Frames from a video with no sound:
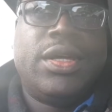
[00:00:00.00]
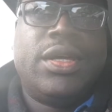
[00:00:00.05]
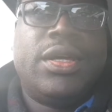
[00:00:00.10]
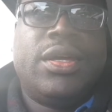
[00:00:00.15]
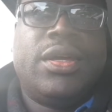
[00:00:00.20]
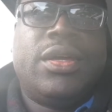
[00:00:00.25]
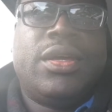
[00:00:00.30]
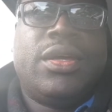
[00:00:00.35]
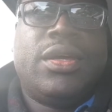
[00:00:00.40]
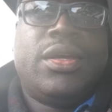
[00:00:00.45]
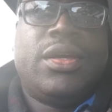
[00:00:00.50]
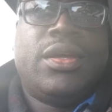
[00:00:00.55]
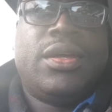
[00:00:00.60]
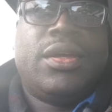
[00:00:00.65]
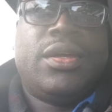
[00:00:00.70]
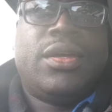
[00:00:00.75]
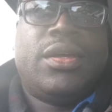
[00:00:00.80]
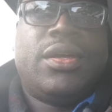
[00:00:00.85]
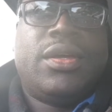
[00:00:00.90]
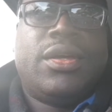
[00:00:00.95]

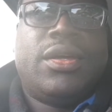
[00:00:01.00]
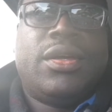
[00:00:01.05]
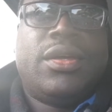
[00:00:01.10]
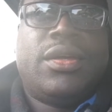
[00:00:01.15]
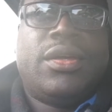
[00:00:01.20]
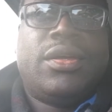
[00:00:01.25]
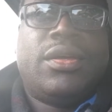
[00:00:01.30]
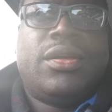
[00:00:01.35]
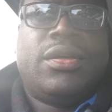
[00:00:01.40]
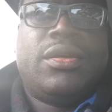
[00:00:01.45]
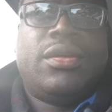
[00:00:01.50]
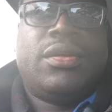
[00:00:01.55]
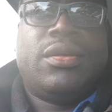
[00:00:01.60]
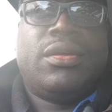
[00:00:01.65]
Nobody speaks.